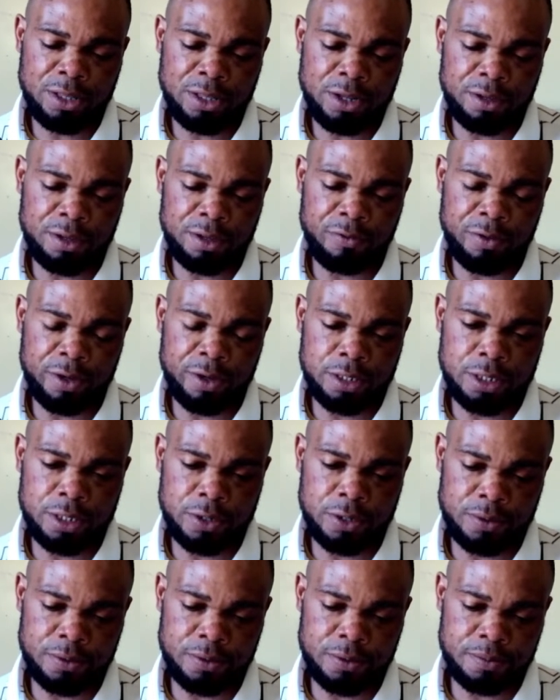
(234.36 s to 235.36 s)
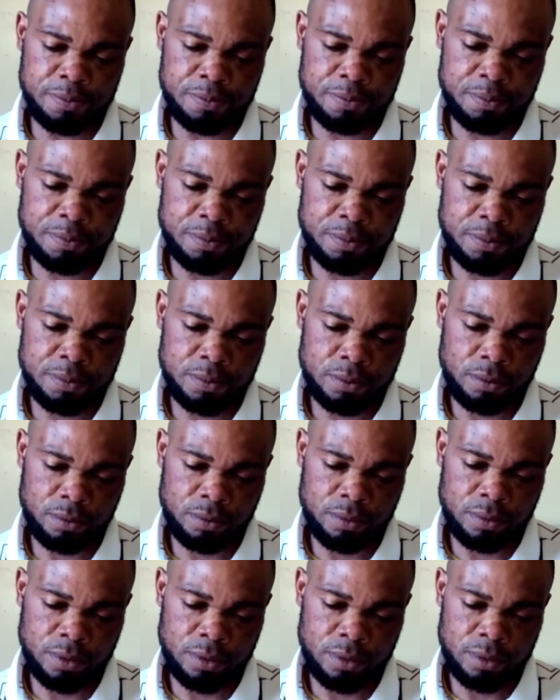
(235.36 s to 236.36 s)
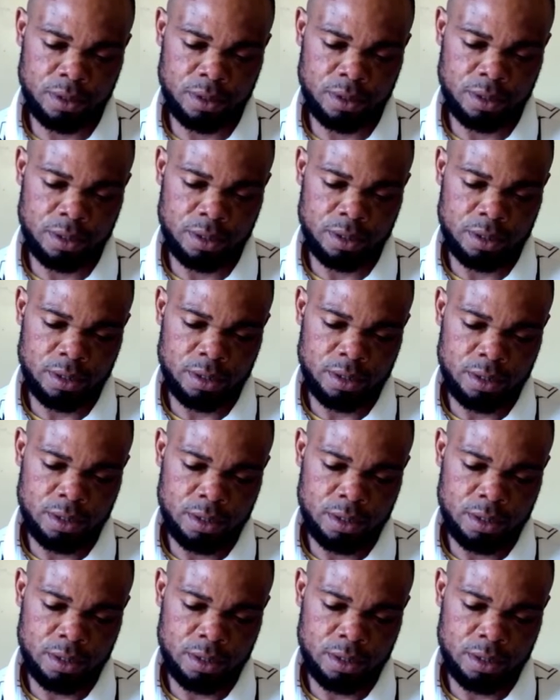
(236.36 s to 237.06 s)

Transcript: from the beginning of the video to the end,